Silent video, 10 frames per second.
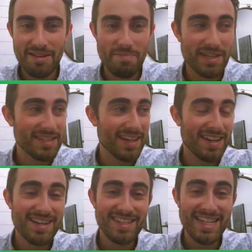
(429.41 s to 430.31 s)
because the
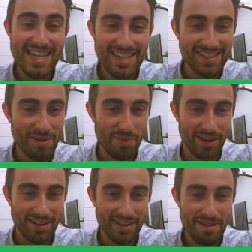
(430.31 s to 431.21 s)
Canucks need
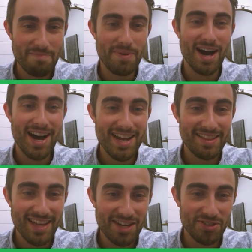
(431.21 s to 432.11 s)
someone
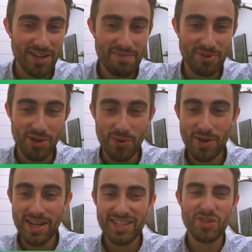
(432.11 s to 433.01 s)
behind Thatcher Demko
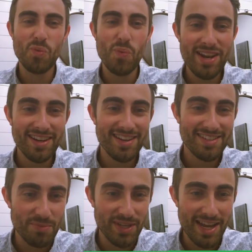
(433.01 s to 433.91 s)
to win
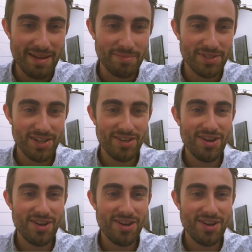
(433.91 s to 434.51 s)
some games.